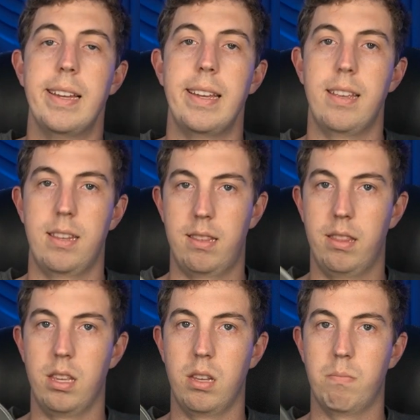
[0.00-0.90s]
is
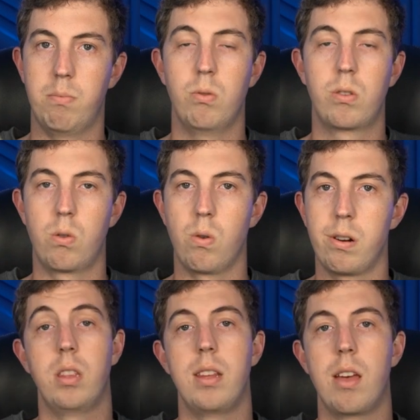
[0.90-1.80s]
the boost core.
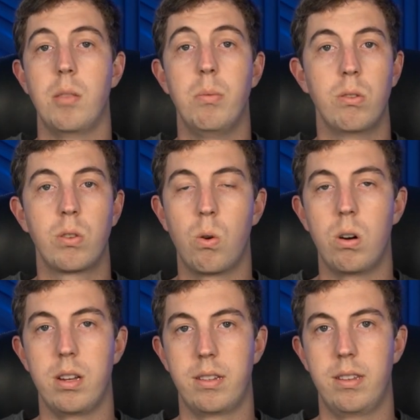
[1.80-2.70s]
Now, the boost
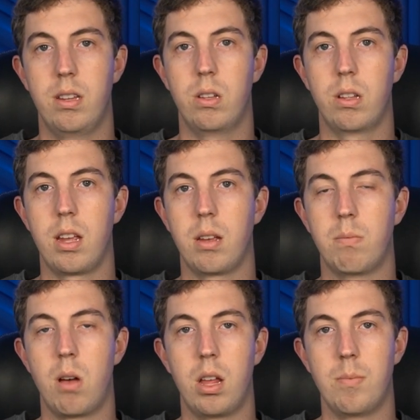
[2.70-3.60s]
core is still a
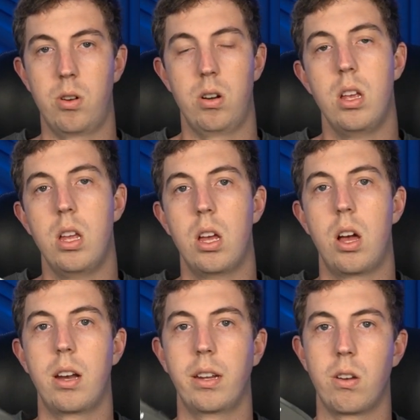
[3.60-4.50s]
polymer
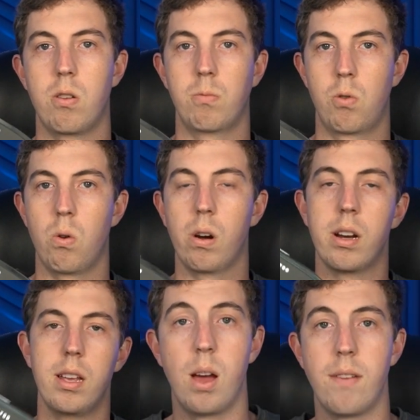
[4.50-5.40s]
honeycomb core.
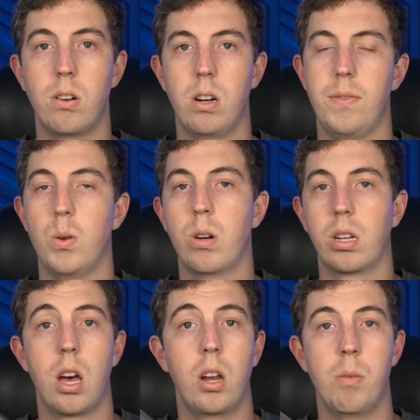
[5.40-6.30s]
However, if you were to
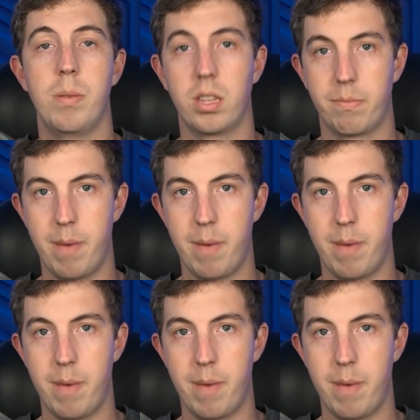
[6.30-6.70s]
cut open this